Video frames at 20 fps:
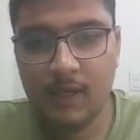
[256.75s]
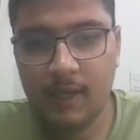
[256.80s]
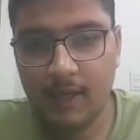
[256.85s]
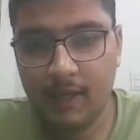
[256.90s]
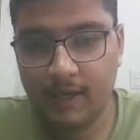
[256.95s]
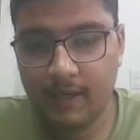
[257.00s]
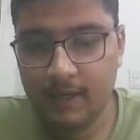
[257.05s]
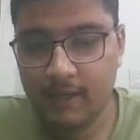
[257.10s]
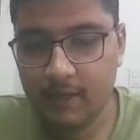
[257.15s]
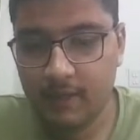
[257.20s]

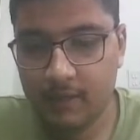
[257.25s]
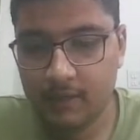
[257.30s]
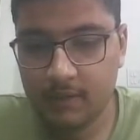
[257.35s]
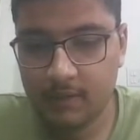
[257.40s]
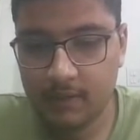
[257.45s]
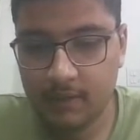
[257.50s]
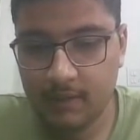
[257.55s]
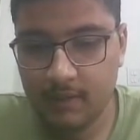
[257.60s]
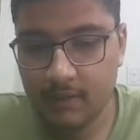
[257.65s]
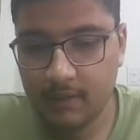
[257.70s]
And
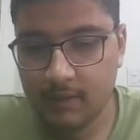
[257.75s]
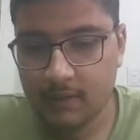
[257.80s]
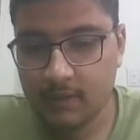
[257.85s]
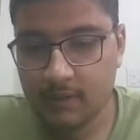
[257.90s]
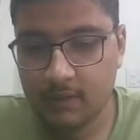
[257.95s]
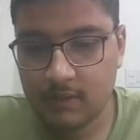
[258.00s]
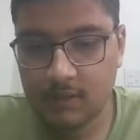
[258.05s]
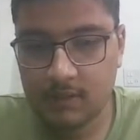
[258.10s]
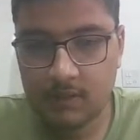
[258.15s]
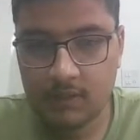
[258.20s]

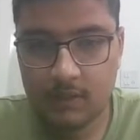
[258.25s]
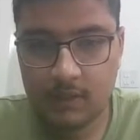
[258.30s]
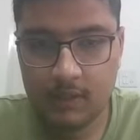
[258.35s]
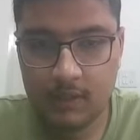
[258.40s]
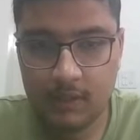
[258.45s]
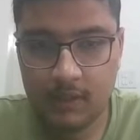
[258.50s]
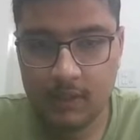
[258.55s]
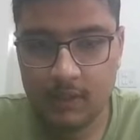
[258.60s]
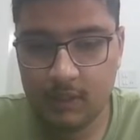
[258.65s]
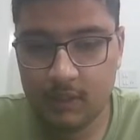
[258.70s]
let's
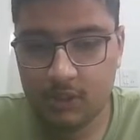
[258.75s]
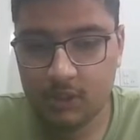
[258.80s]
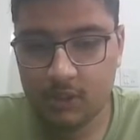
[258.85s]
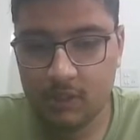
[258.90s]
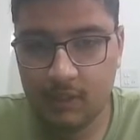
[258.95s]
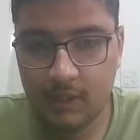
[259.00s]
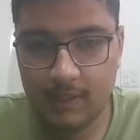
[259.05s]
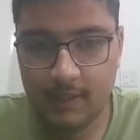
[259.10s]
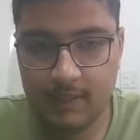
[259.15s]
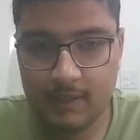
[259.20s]

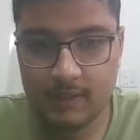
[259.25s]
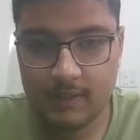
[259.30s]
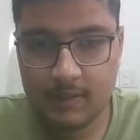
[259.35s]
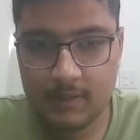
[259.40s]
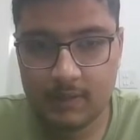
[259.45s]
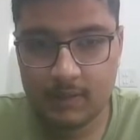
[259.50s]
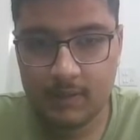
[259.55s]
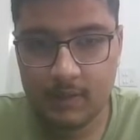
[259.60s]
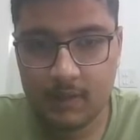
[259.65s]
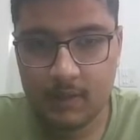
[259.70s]

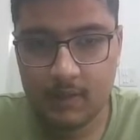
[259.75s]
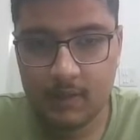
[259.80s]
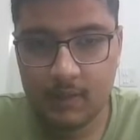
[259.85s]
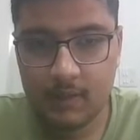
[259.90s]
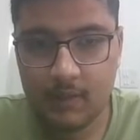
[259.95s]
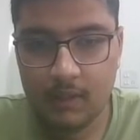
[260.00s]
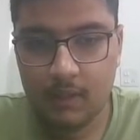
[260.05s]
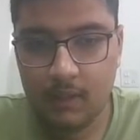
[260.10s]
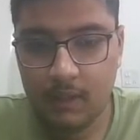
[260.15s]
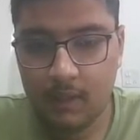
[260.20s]
initialize
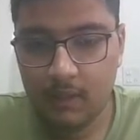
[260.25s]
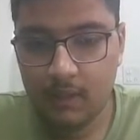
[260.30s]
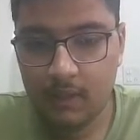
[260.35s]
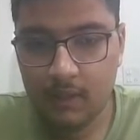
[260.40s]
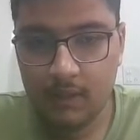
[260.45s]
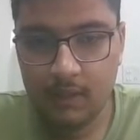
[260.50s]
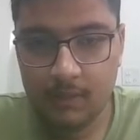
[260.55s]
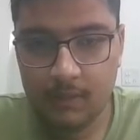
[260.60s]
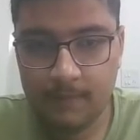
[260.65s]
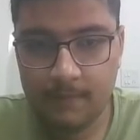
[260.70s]

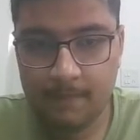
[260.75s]
a